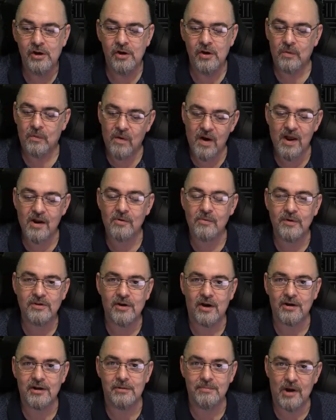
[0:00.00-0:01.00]
Why aren't we
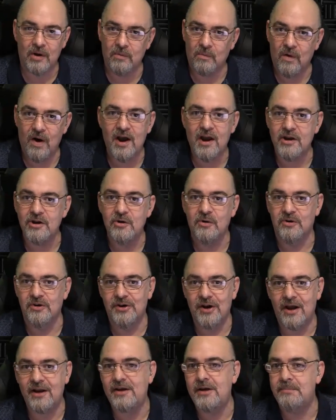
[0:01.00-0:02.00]
talking about why you're
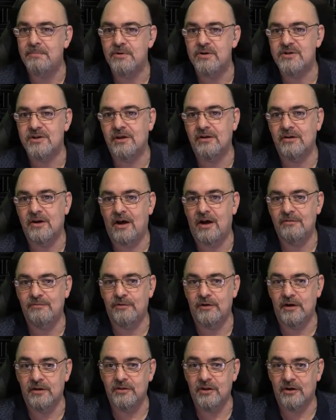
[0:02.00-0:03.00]
90%
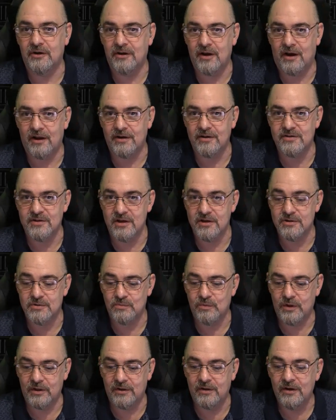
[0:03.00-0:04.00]
confident that a God exists
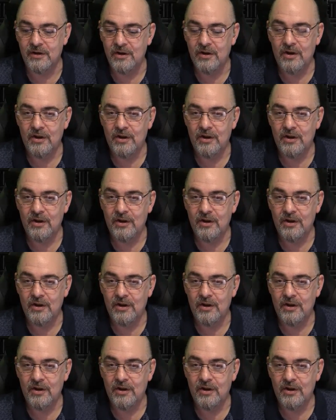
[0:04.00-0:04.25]
when